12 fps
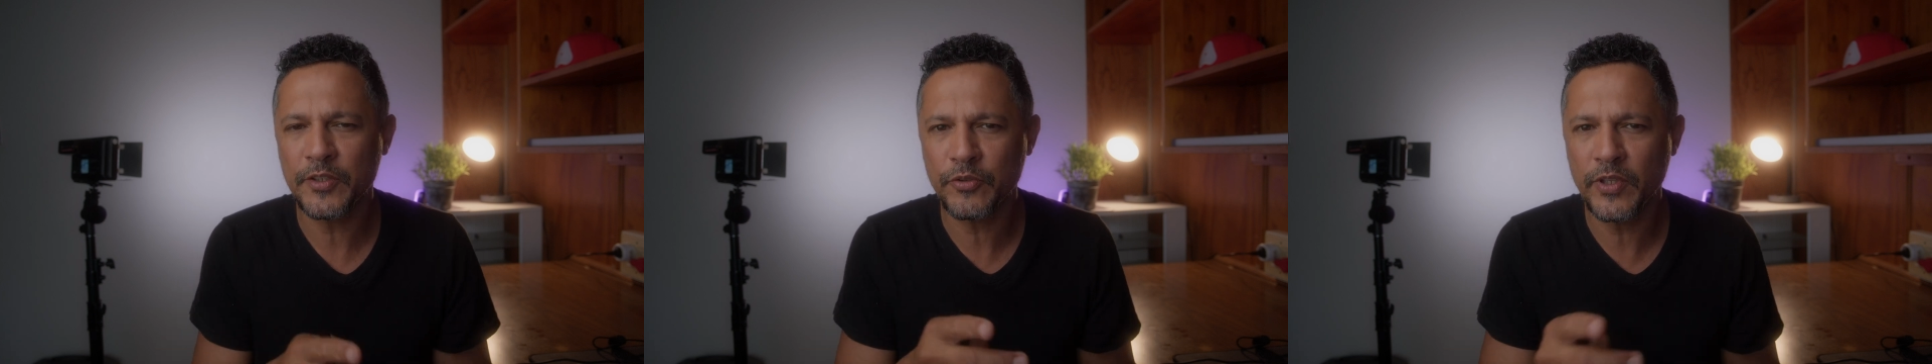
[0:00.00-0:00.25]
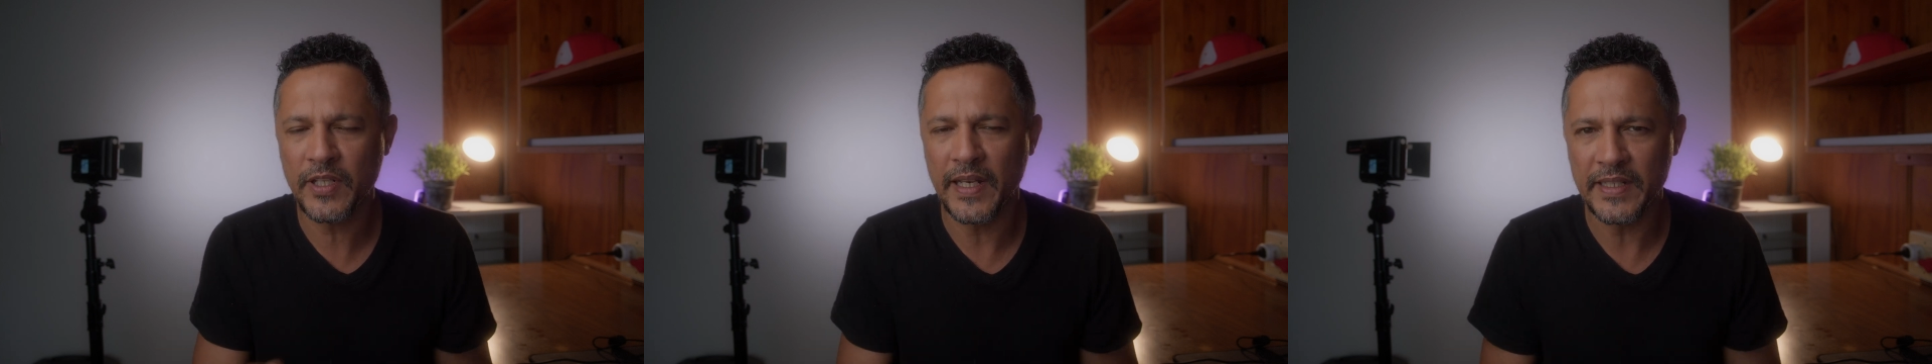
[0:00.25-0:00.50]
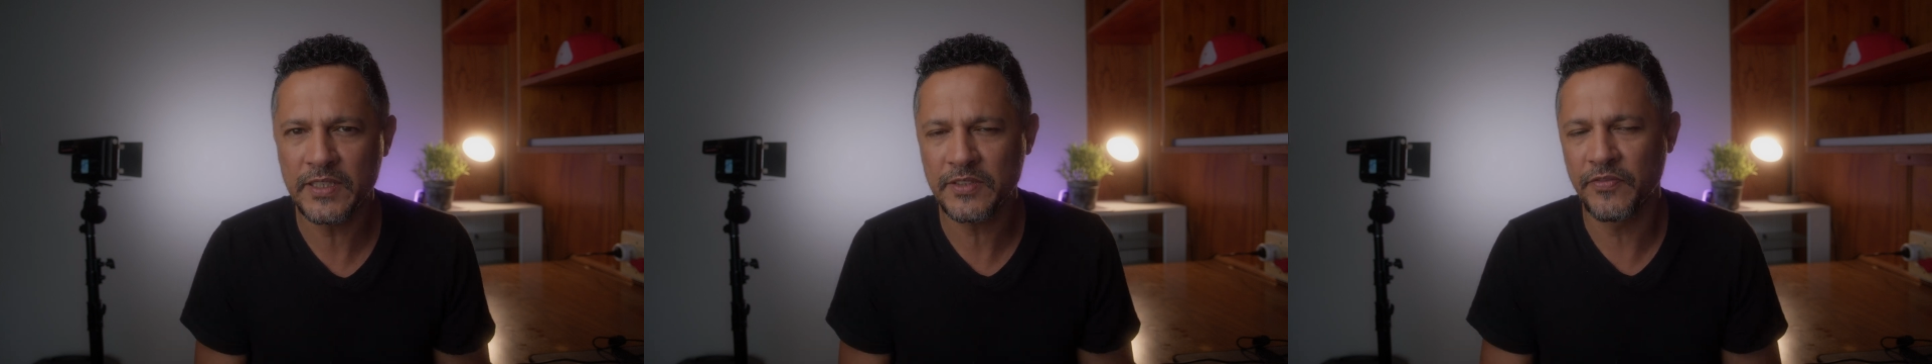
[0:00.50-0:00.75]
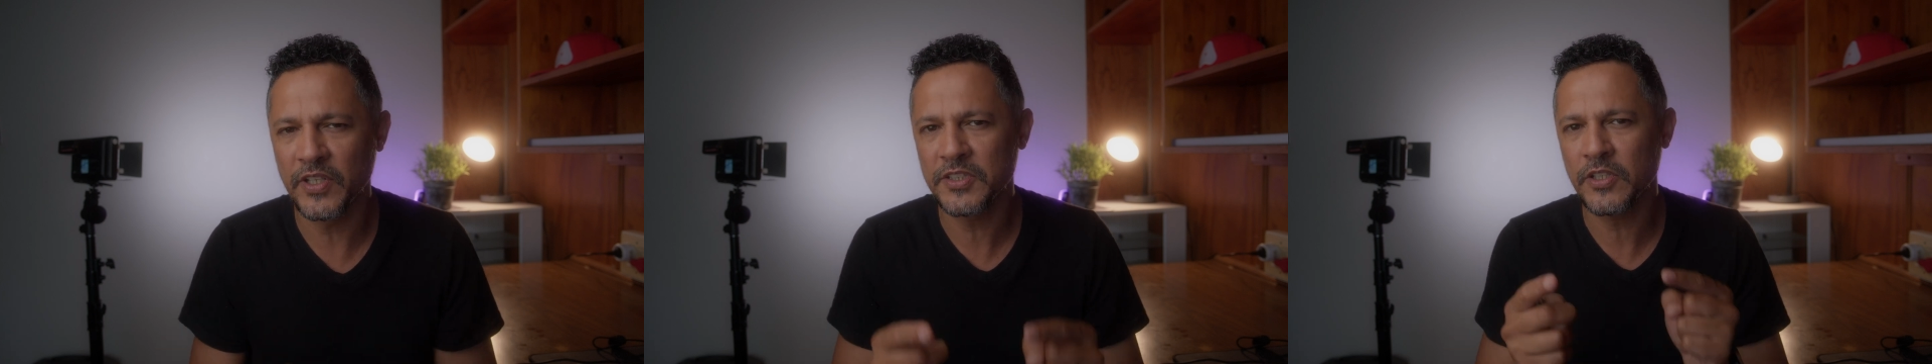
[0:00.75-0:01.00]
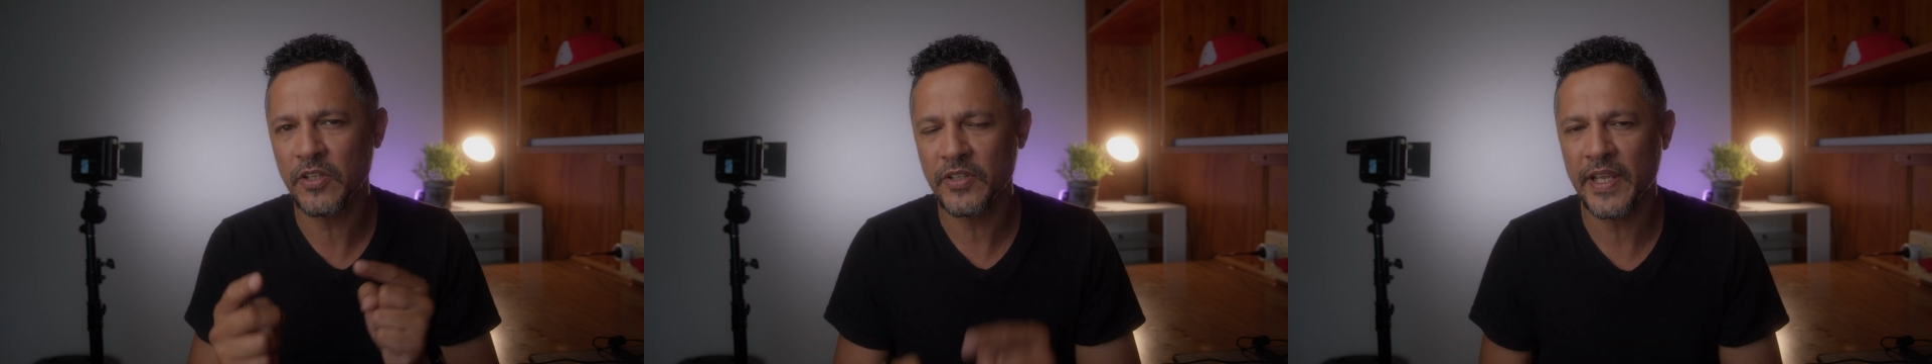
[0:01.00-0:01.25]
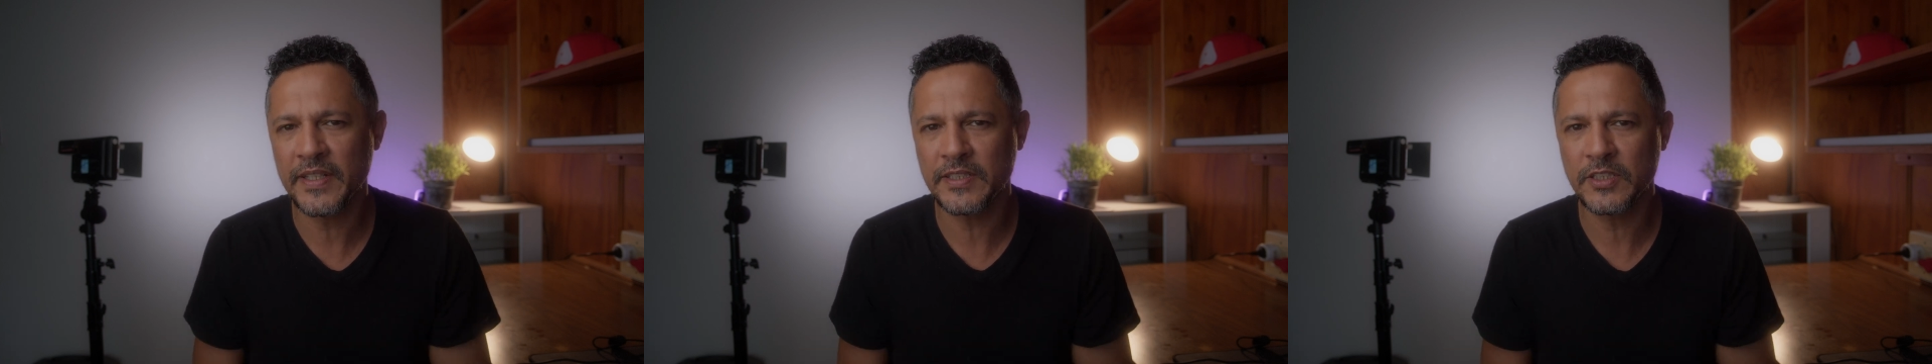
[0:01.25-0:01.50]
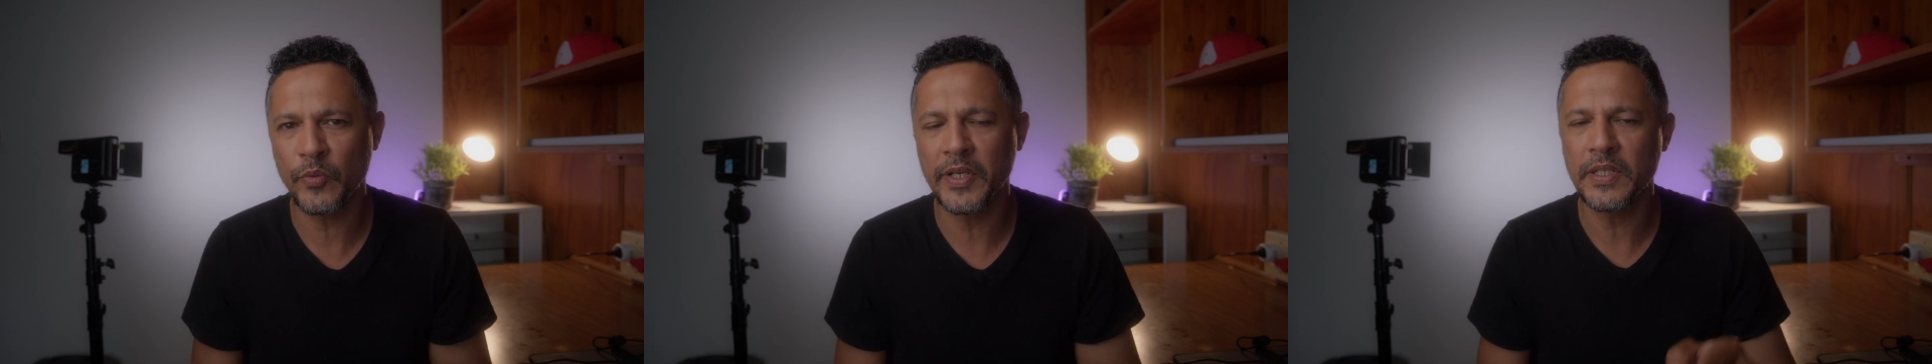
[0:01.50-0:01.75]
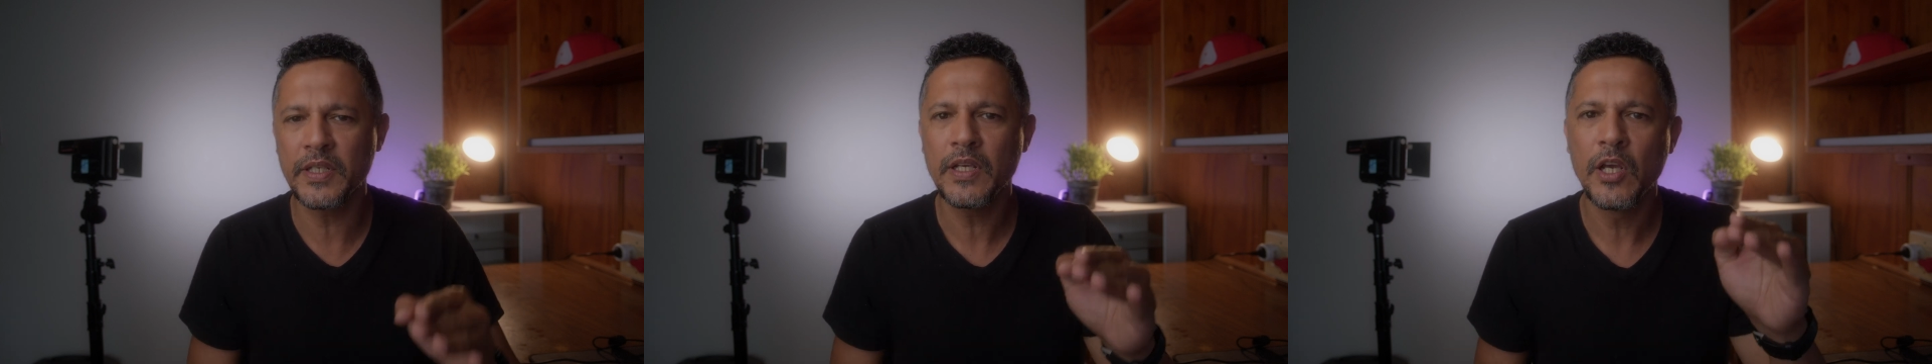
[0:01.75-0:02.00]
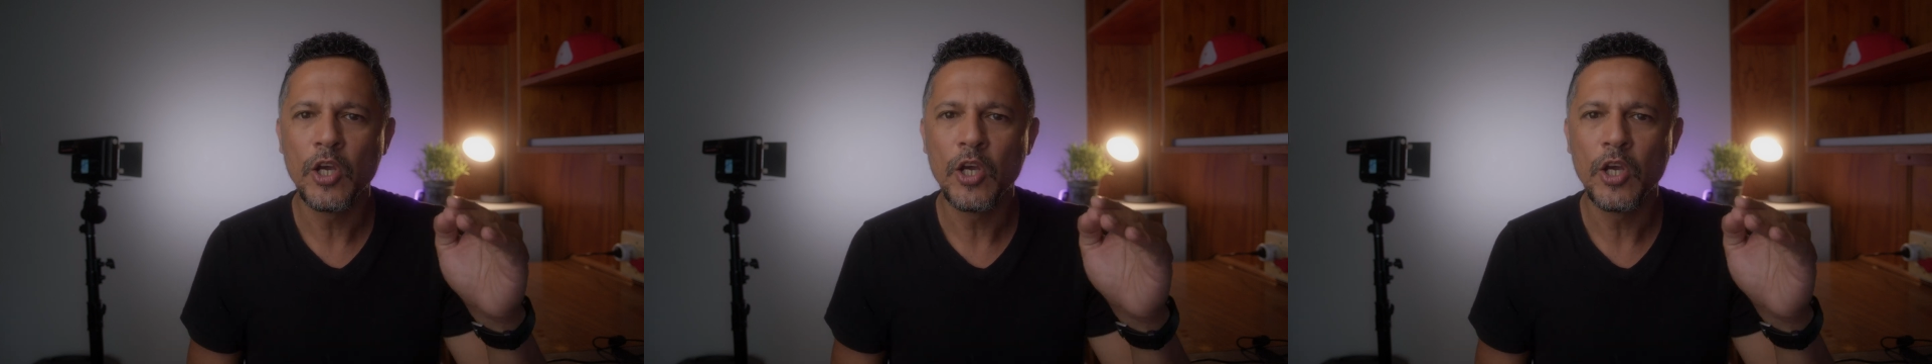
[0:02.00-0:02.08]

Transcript: to the latest version on the XS20